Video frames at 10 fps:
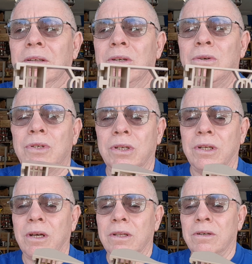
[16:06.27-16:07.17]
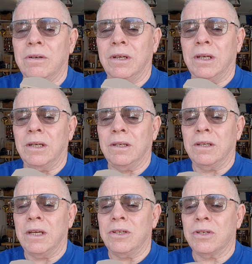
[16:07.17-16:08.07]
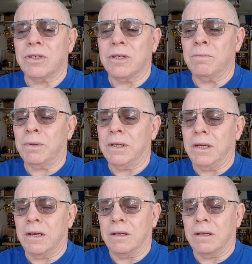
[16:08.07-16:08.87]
U's at the other, and they just simply